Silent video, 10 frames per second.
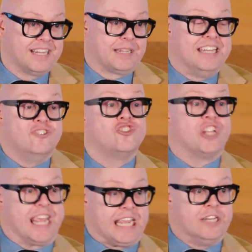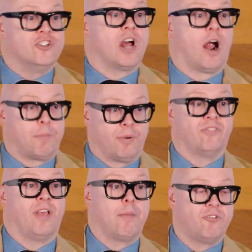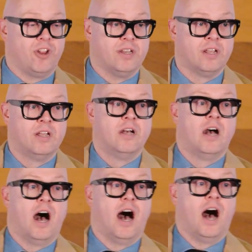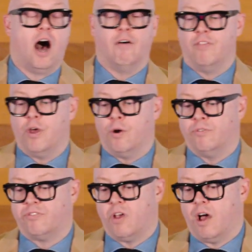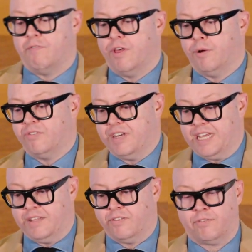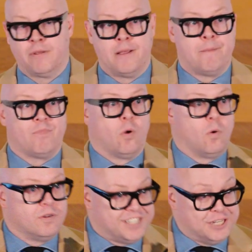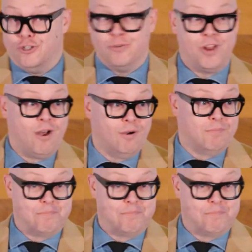it can change our perception of those needs? Did you know?